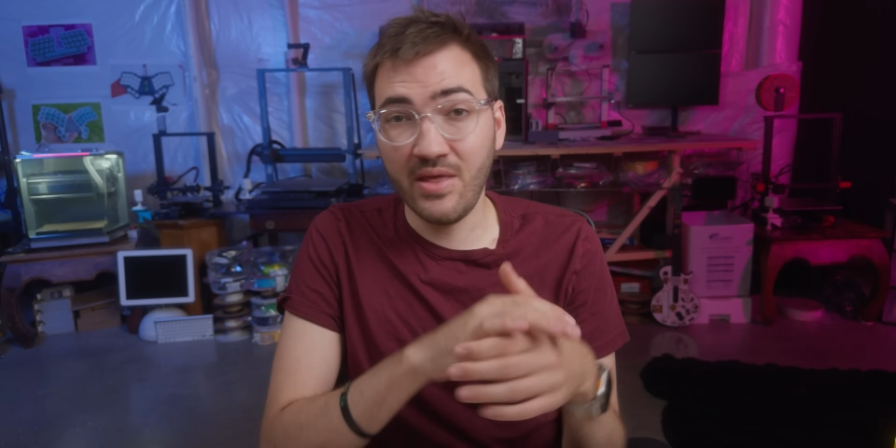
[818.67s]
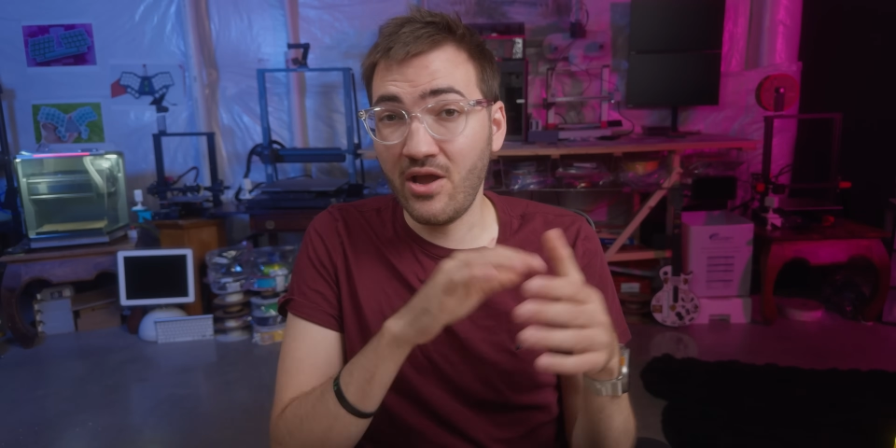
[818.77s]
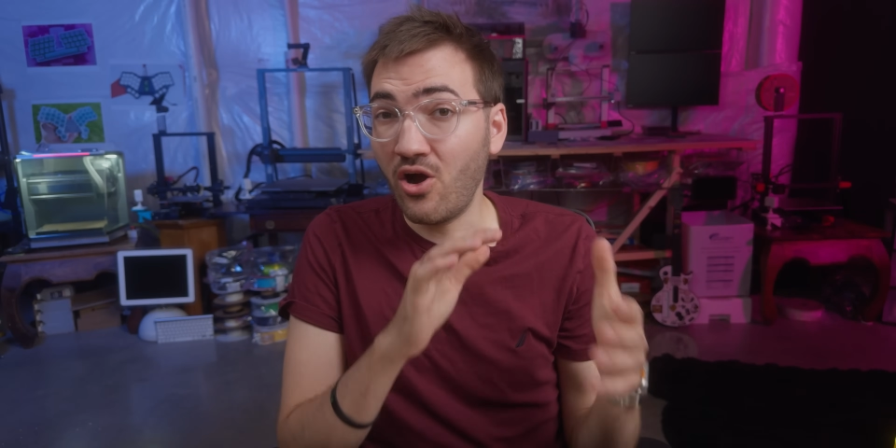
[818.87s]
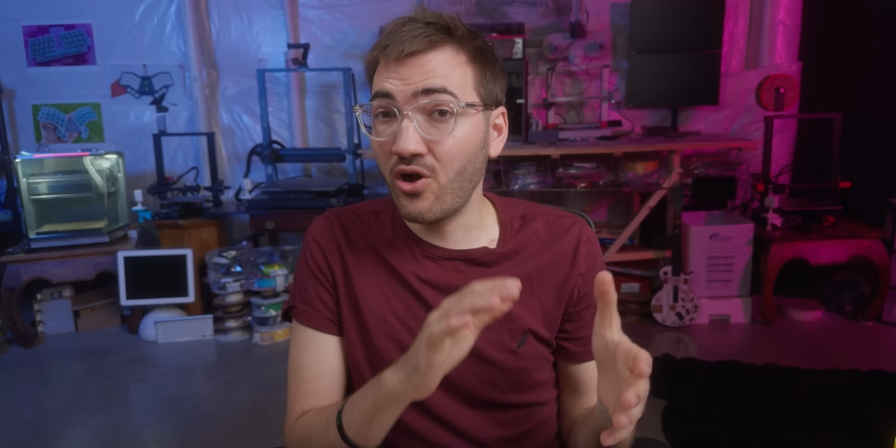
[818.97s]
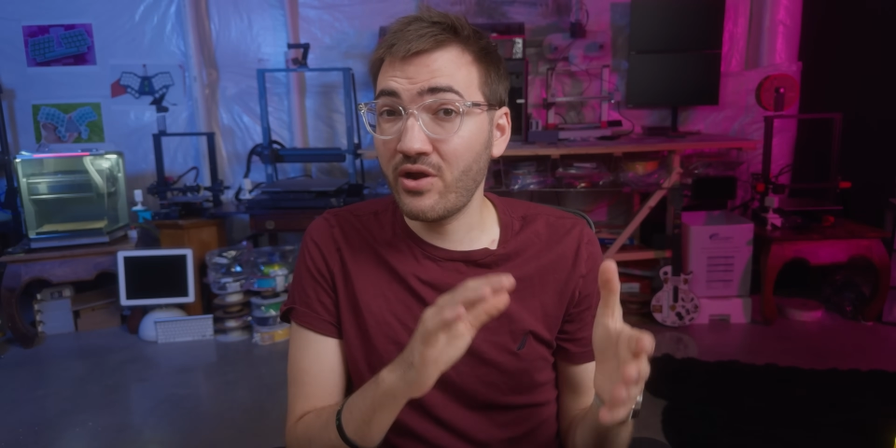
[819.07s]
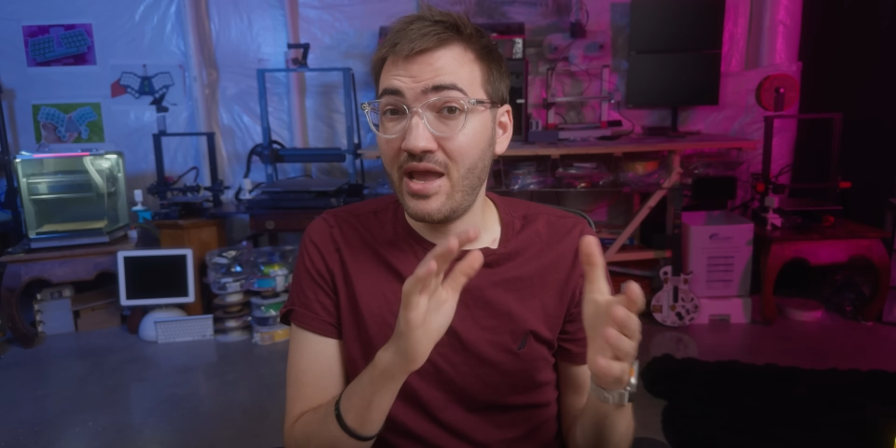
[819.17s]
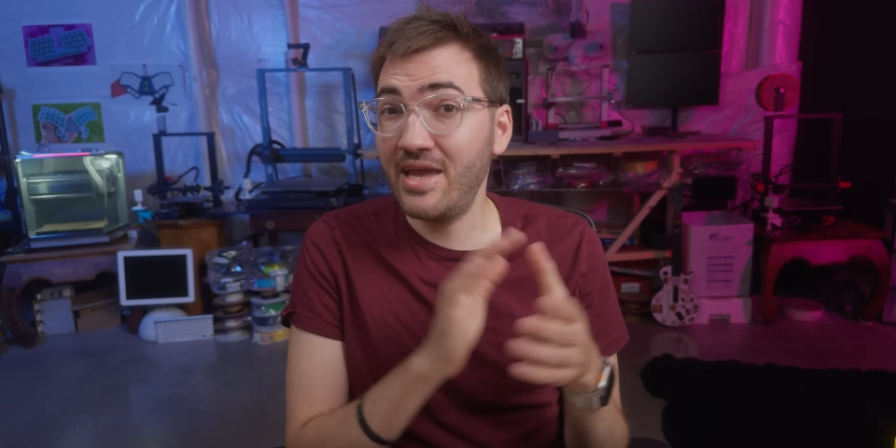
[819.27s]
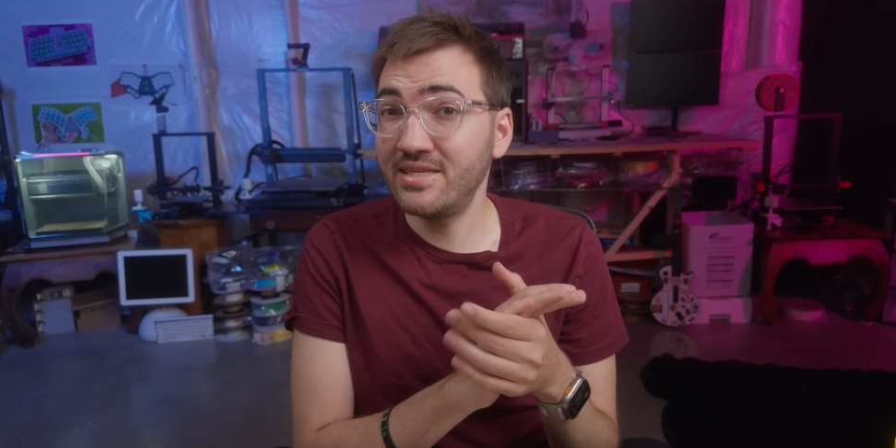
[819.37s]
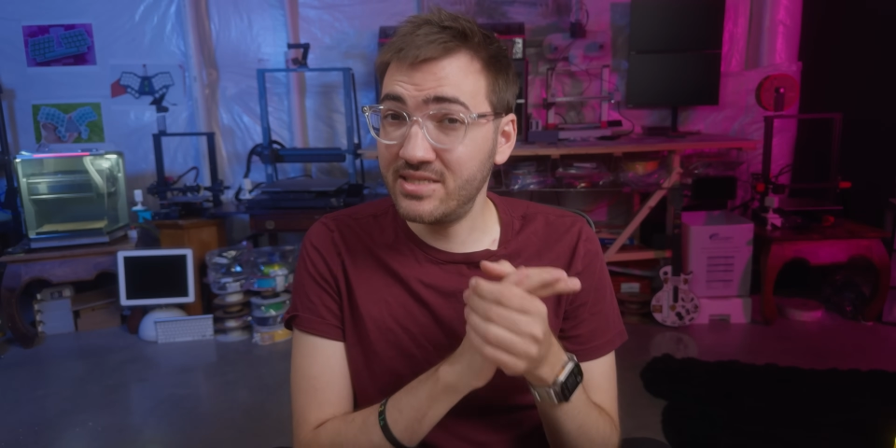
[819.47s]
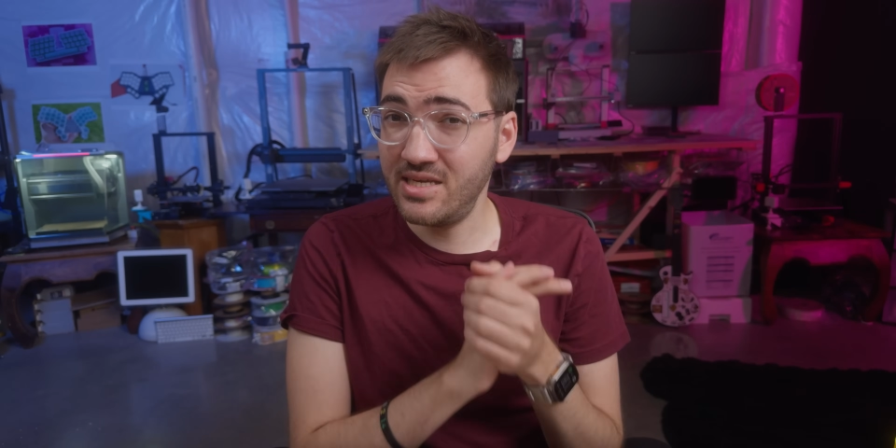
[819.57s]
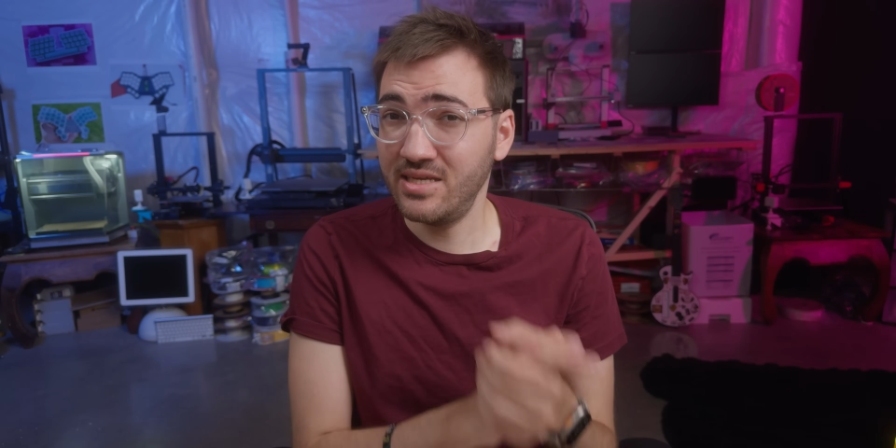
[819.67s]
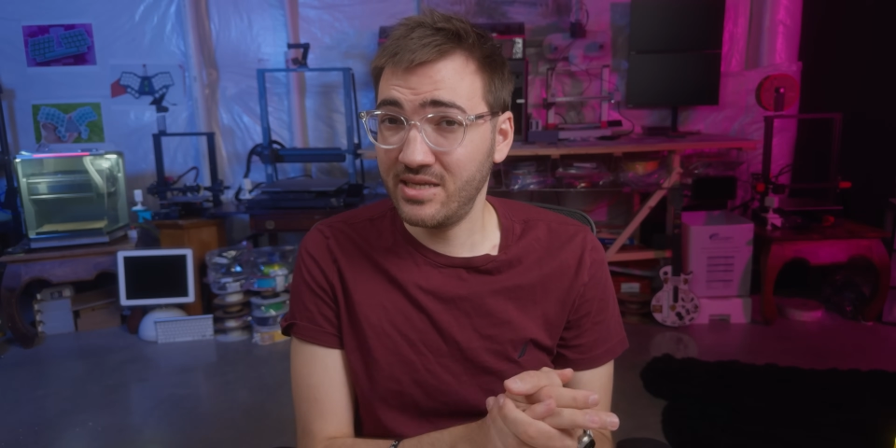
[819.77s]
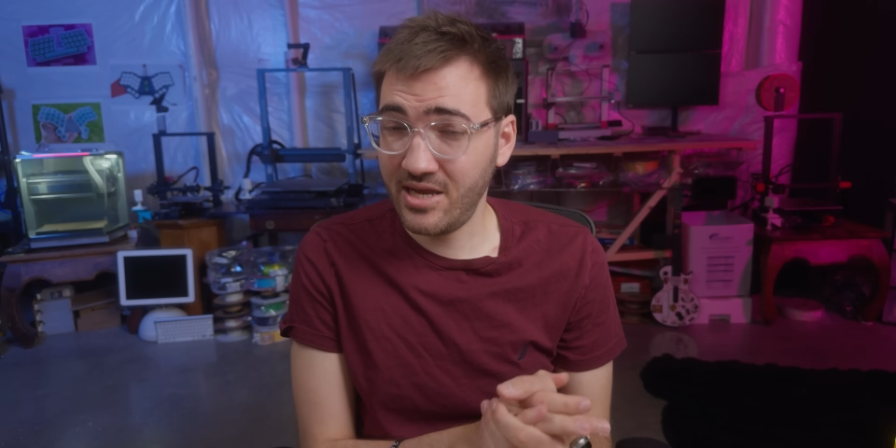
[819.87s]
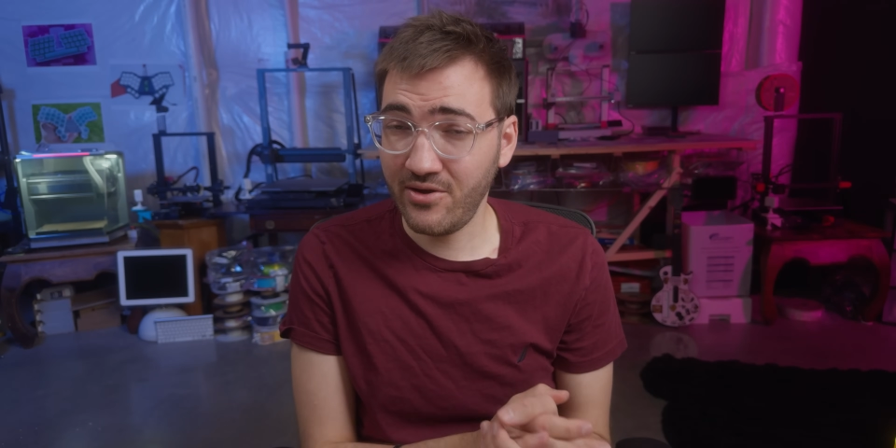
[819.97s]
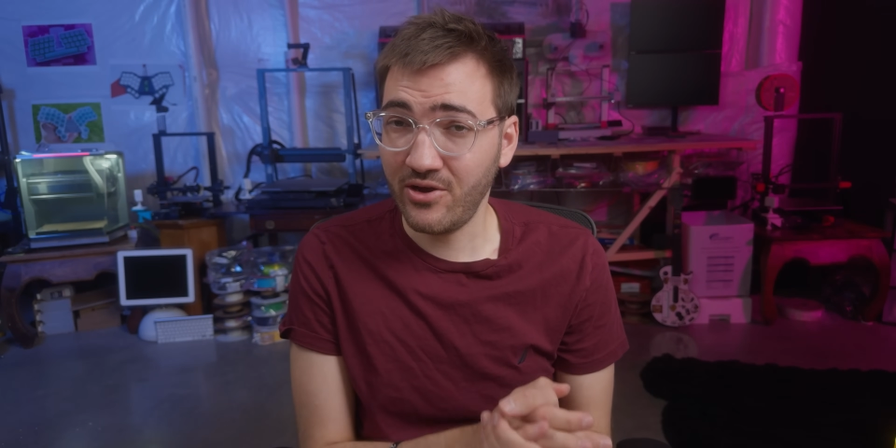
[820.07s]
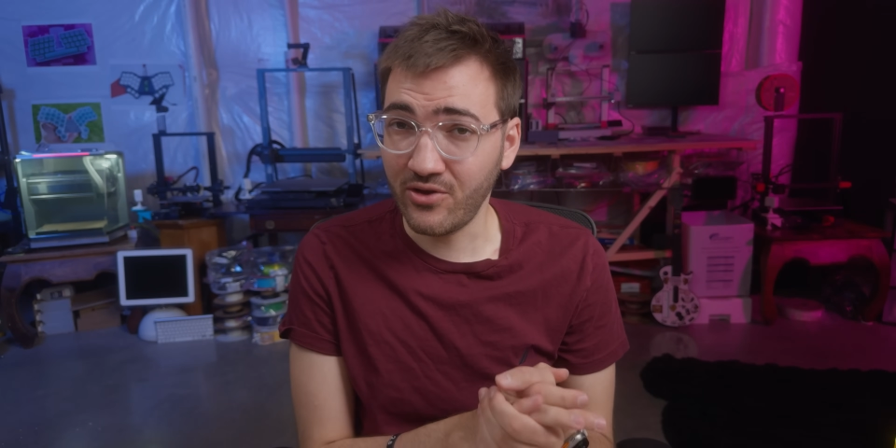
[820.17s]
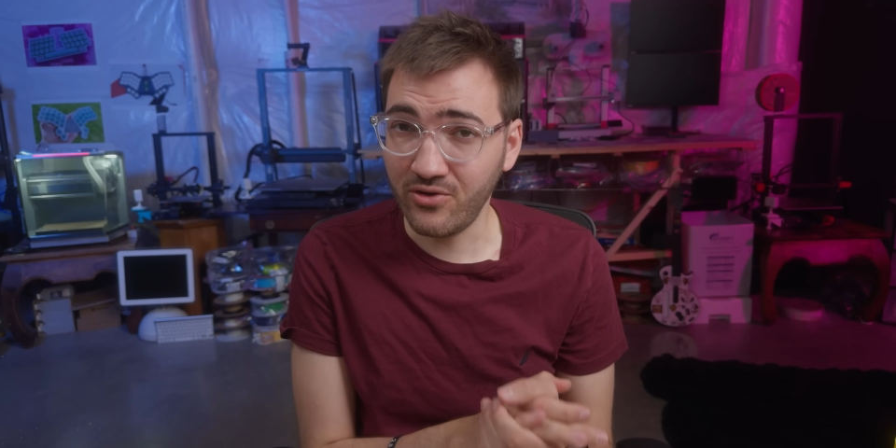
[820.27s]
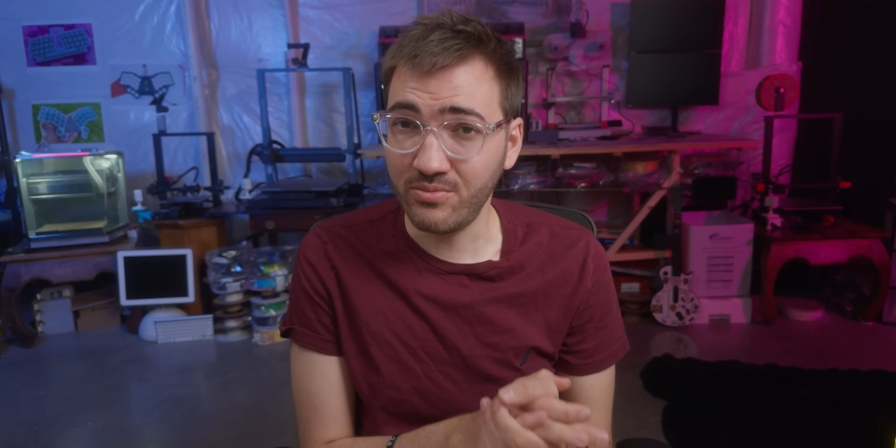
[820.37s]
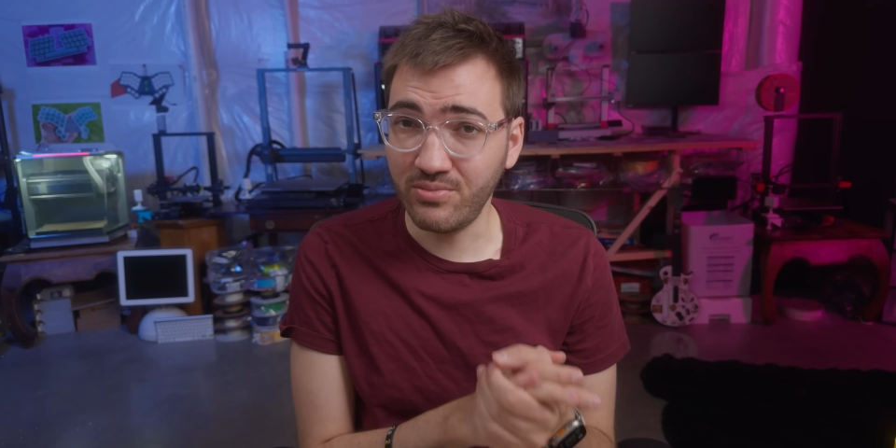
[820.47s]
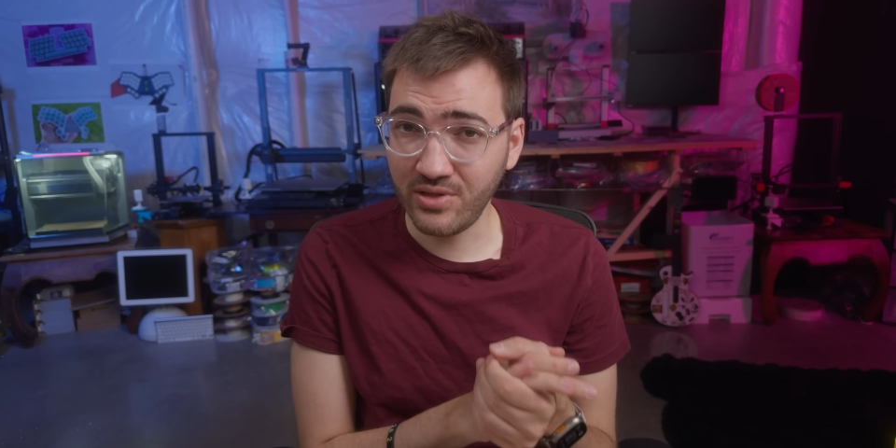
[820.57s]
they are 18 karat
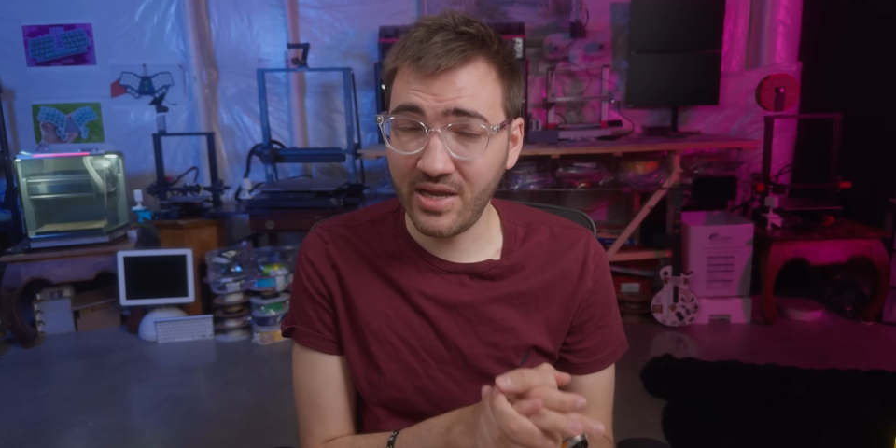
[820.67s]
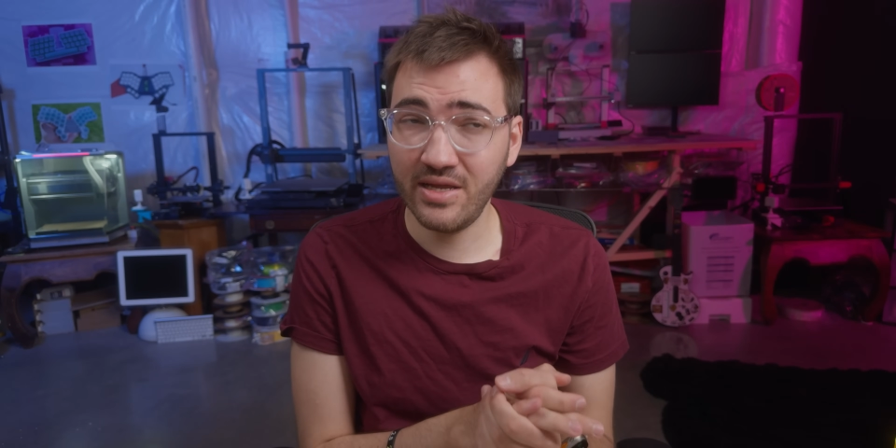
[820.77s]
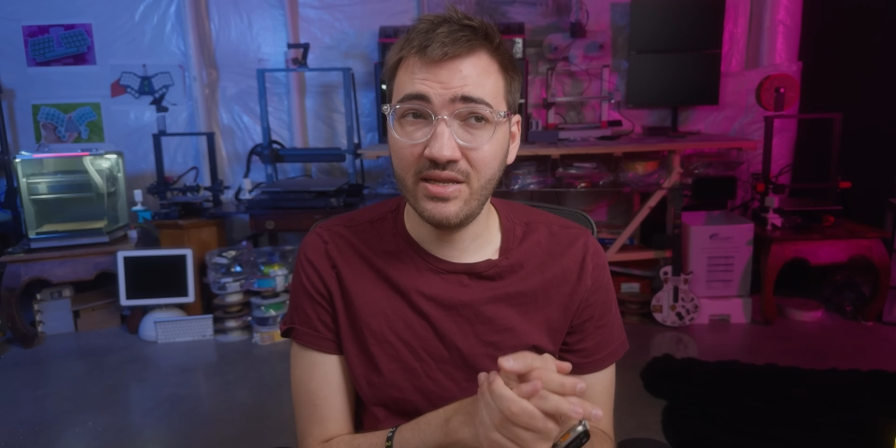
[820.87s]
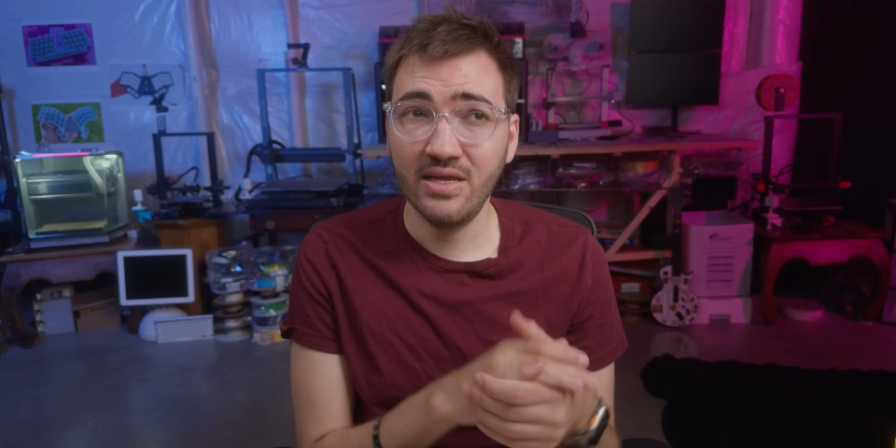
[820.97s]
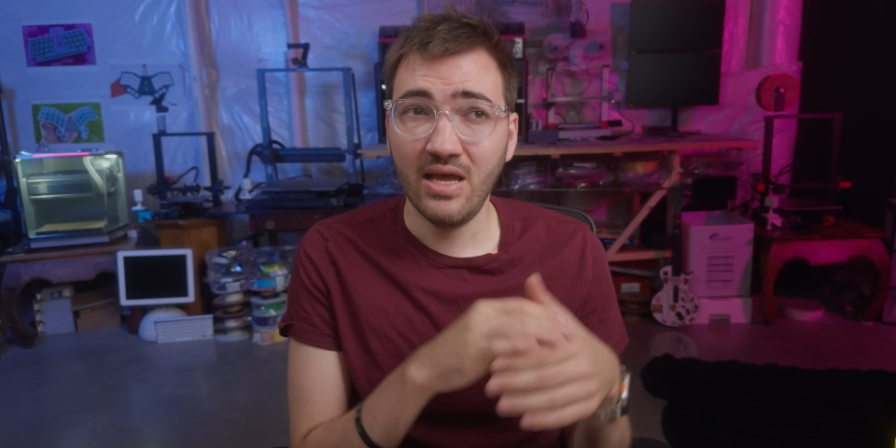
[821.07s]
gold plated,